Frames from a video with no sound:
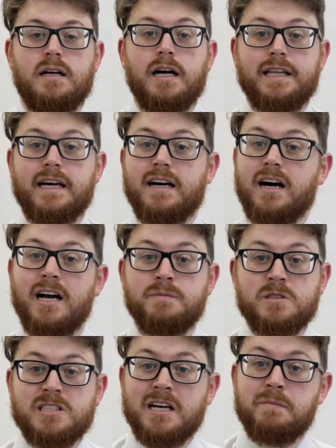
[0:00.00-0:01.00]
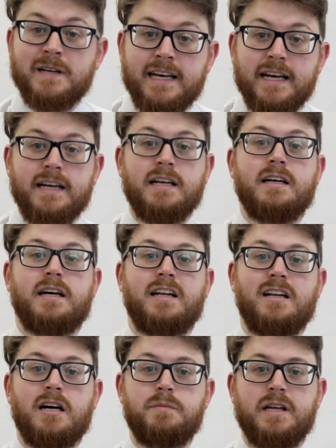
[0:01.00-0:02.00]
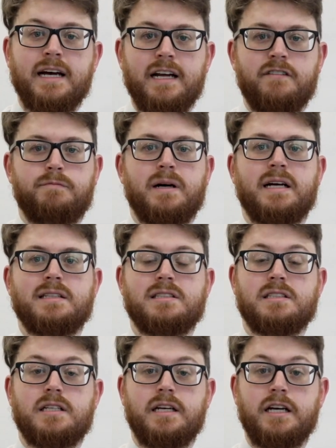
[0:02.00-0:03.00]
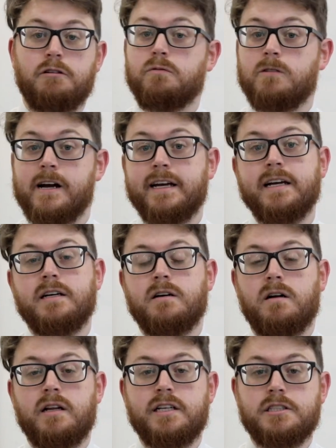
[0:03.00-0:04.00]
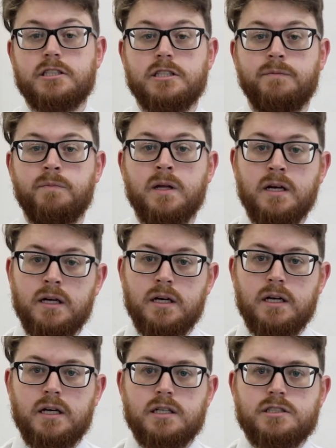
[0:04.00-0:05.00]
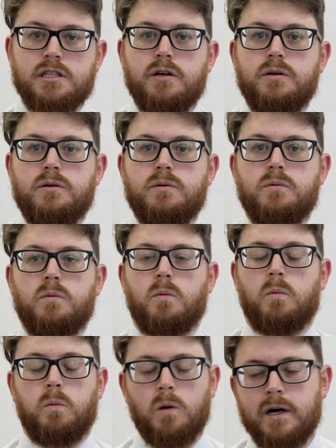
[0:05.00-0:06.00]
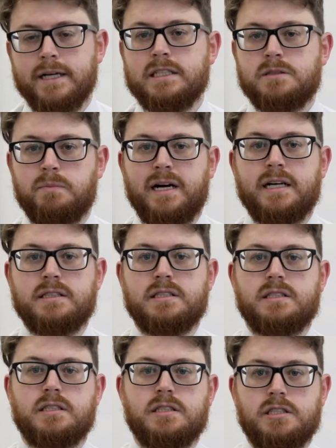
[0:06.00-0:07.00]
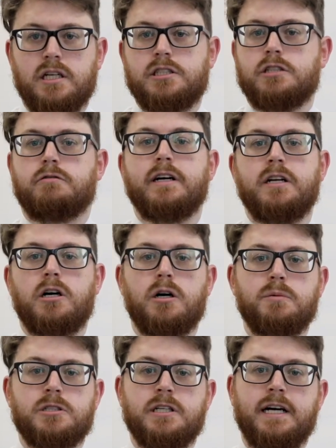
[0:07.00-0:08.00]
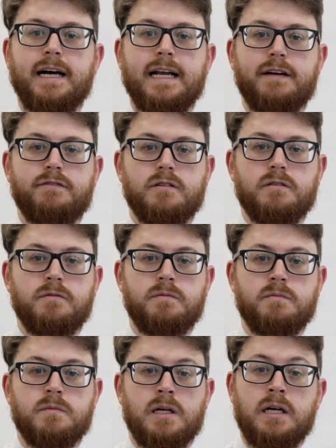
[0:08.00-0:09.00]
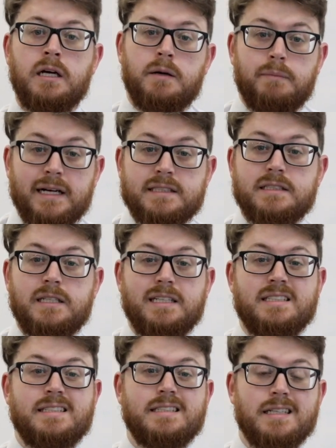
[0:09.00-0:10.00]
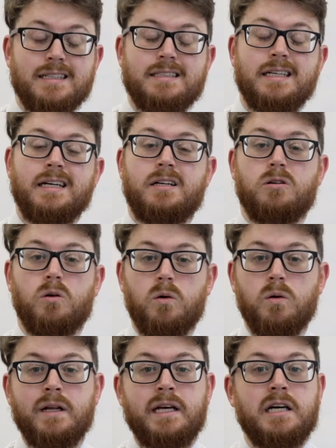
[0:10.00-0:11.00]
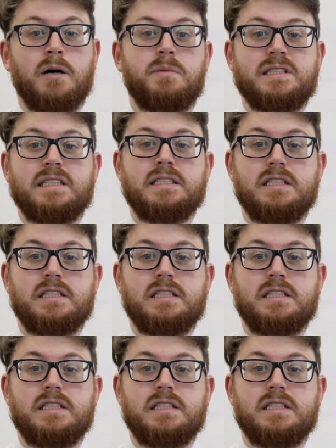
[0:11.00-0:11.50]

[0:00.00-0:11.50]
Hi there, I'm Simon King and I'm the head of maths here at Reigate College. So, why is maths such a great option at A-level? Maths is an exciting and all-encompassing